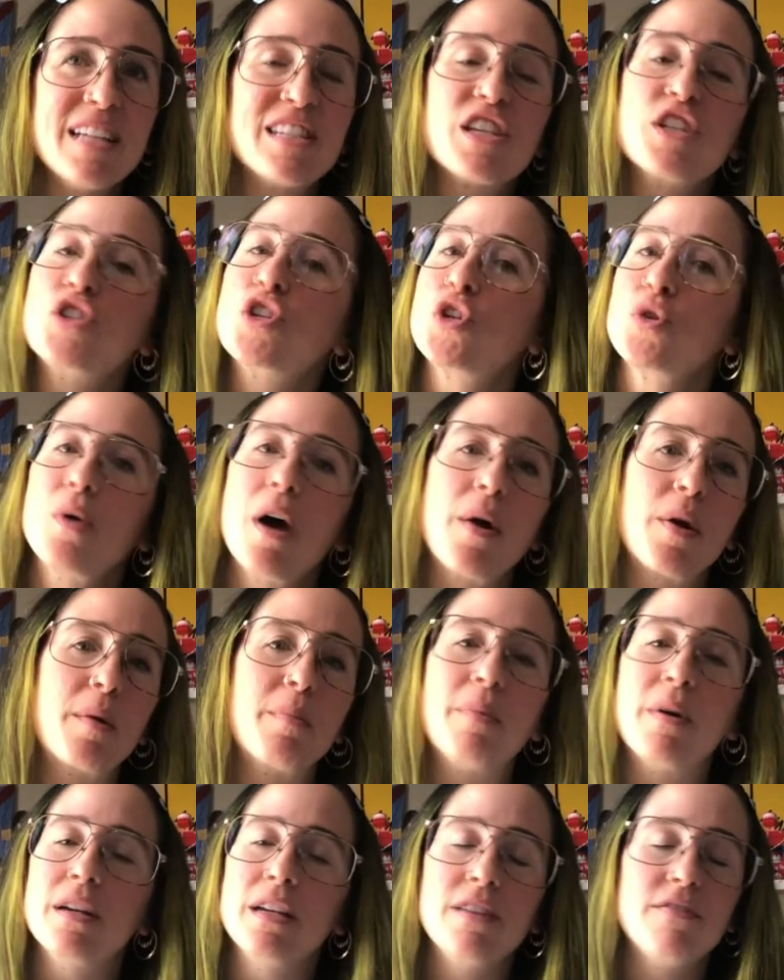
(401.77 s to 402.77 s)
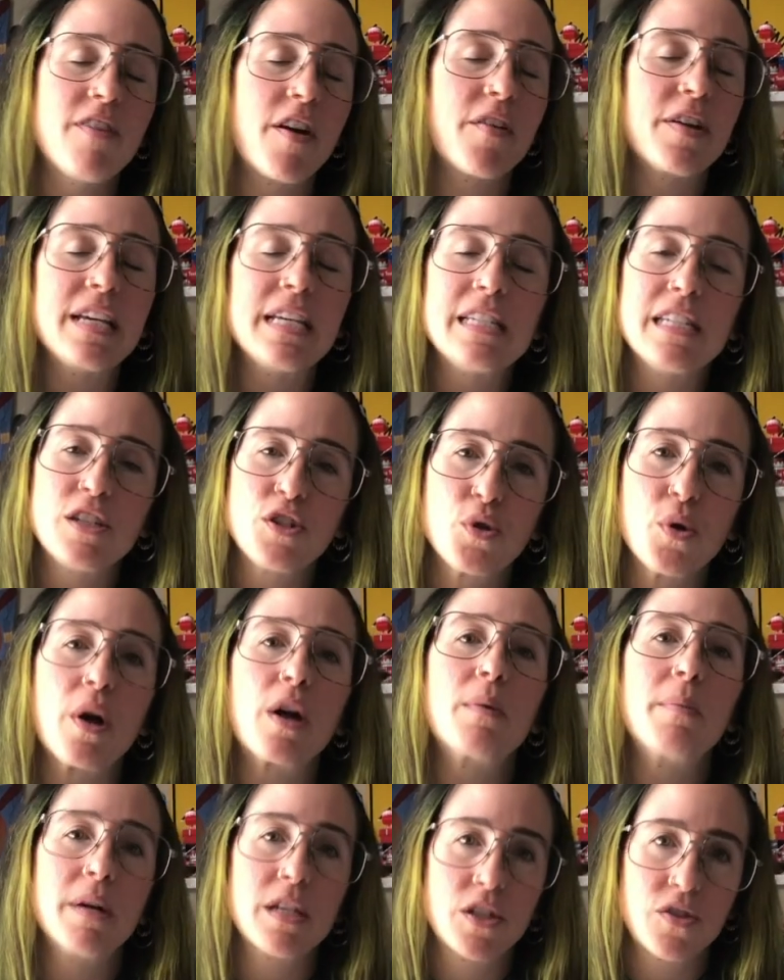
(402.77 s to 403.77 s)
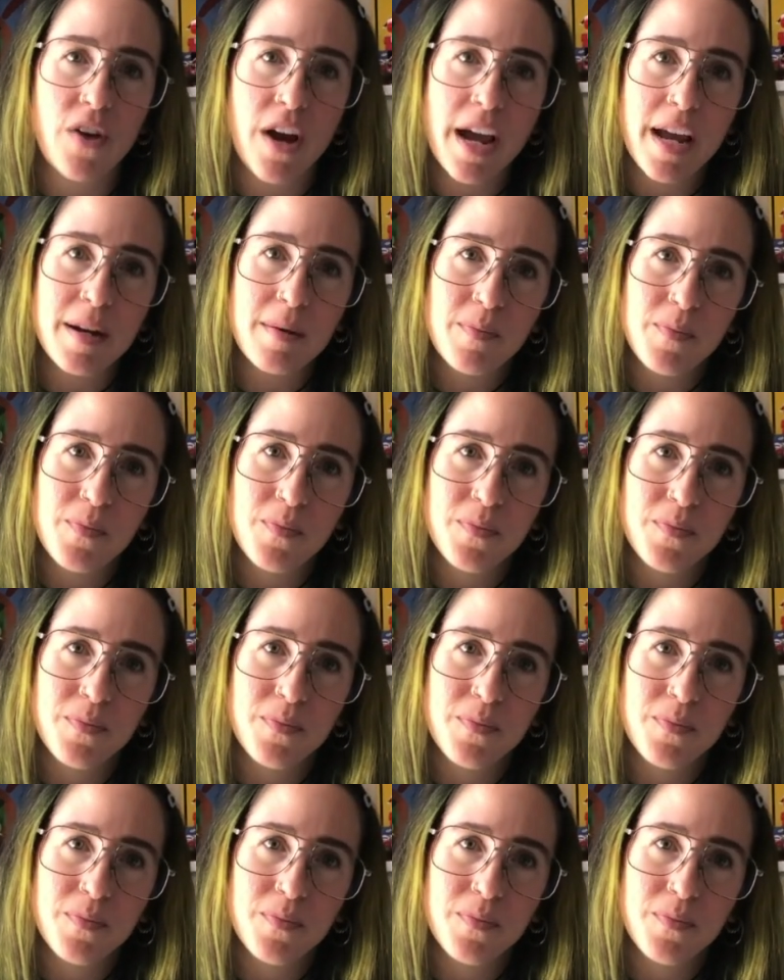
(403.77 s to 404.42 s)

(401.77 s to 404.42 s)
It's a 2-hour, very easy 2-hour bus ride.